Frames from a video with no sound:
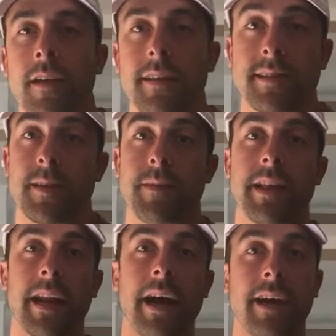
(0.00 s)
That's something
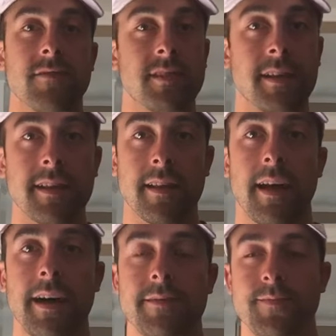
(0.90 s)
that I have studied a
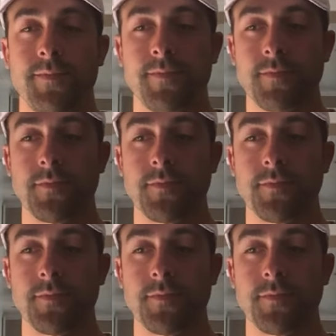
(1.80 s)
lot.